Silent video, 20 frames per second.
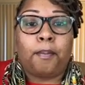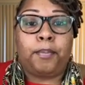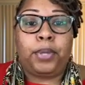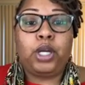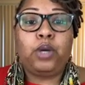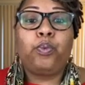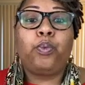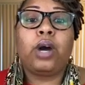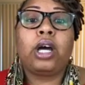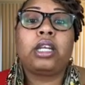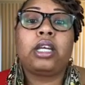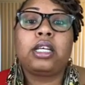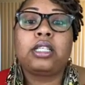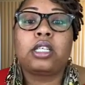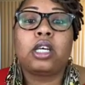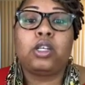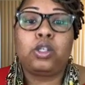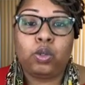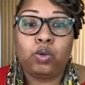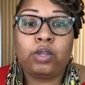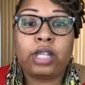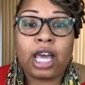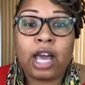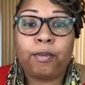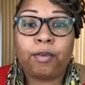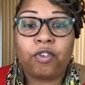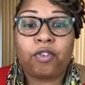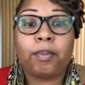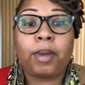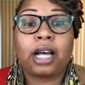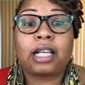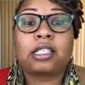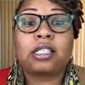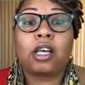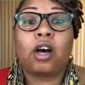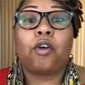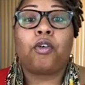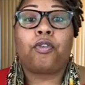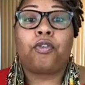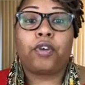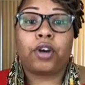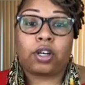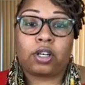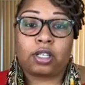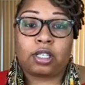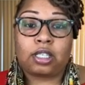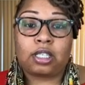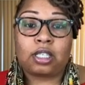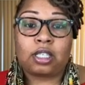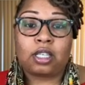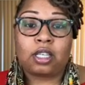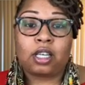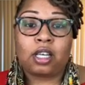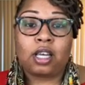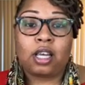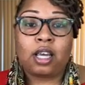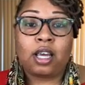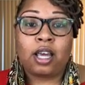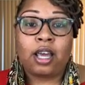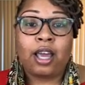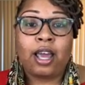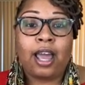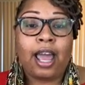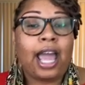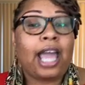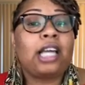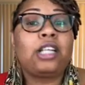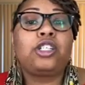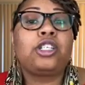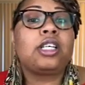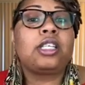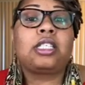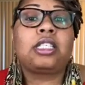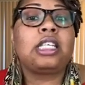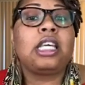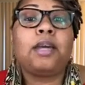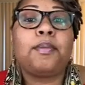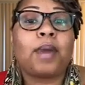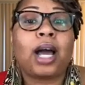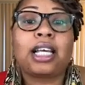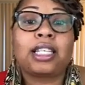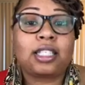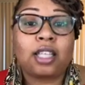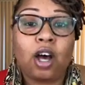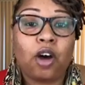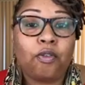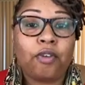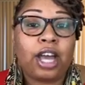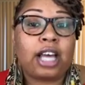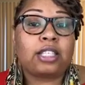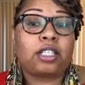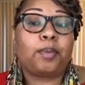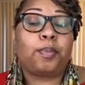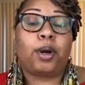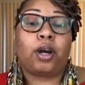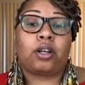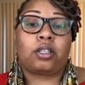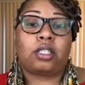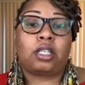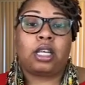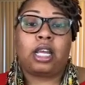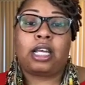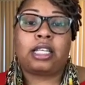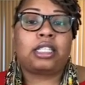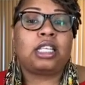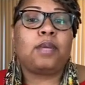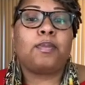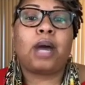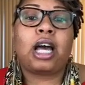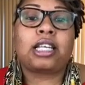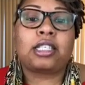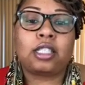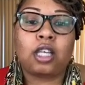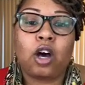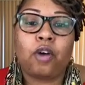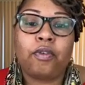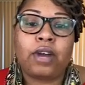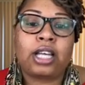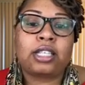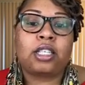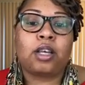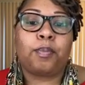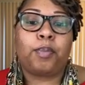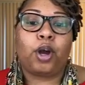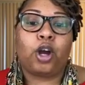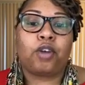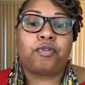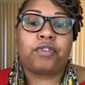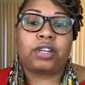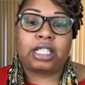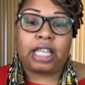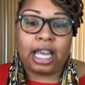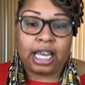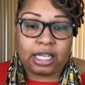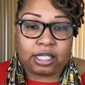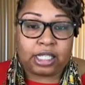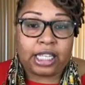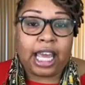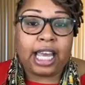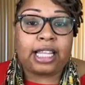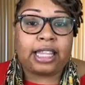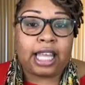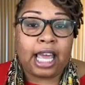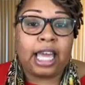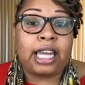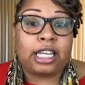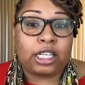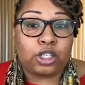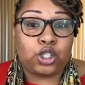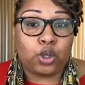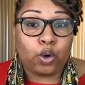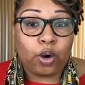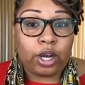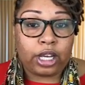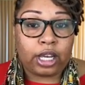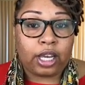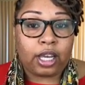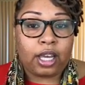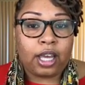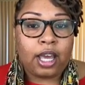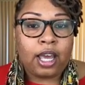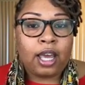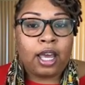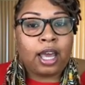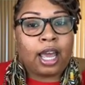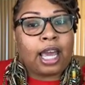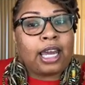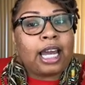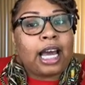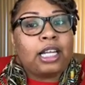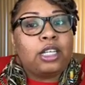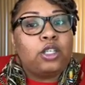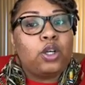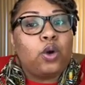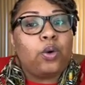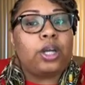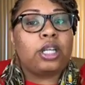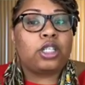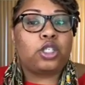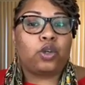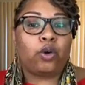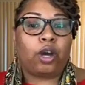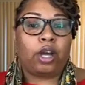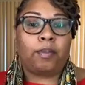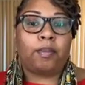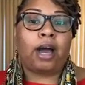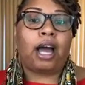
be willing to do that with myself first, and just see myself as a person and see myself as imperfect and take and enjoy it. And I do enjoy